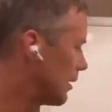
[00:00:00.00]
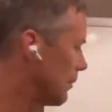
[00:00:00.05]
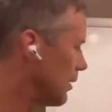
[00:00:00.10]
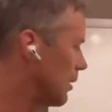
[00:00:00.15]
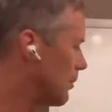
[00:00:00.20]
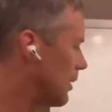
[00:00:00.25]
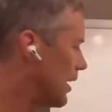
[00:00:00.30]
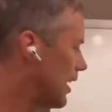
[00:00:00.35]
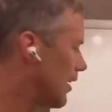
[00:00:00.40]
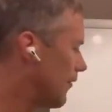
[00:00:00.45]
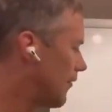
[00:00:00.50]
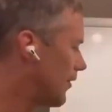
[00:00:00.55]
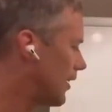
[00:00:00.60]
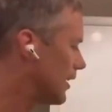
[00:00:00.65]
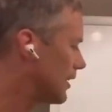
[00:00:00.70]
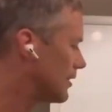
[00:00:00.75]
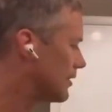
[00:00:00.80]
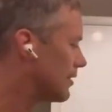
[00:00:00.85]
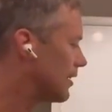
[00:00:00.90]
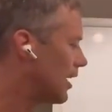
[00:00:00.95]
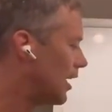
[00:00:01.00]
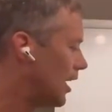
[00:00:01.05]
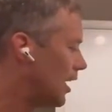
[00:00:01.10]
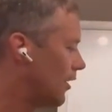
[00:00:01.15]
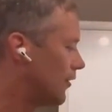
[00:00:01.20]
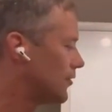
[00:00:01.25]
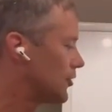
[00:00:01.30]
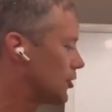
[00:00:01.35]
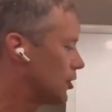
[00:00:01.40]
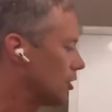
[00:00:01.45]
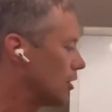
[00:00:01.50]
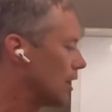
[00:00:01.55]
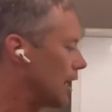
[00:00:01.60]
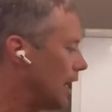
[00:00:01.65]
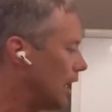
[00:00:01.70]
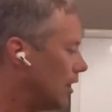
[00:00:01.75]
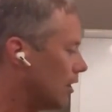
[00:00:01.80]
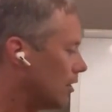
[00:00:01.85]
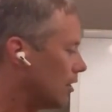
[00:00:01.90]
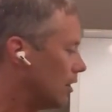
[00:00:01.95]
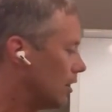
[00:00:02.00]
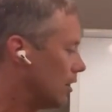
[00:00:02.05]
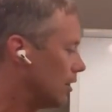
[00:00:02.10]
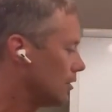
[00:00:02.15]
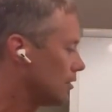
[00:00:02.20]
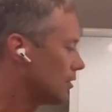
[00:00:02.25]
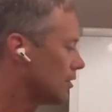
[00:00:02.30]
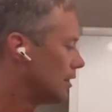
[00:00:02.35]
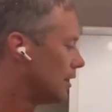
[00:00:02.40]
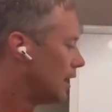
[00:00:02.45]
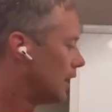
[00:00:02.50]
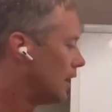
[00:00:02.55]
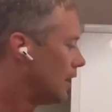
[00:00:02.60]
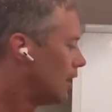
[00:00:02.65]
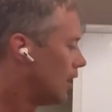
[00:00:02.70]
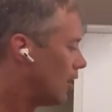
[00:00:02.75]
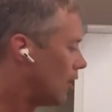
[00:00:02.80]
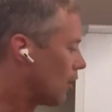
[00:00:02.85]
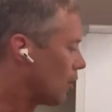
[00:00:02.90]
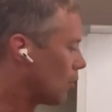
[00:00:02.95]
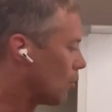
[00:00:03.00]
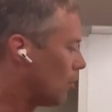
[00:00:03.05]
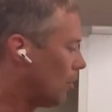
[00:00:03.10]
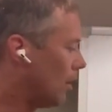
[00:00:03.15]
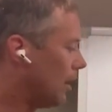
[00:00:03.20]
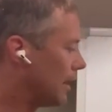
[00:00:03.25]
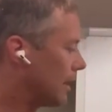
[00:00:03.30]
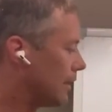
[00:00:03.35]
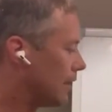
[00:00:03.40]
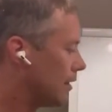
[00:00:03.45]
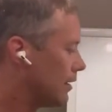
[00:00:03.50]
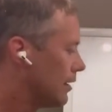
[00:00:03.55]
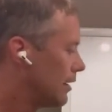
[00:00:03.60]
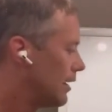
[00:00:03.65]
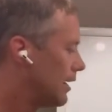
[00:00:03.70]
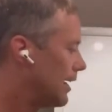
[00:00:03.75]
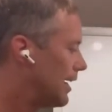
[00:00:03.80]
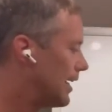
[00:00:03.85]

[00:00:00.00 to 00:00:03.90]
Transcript: of the benefits of sugar alcohols are, one, it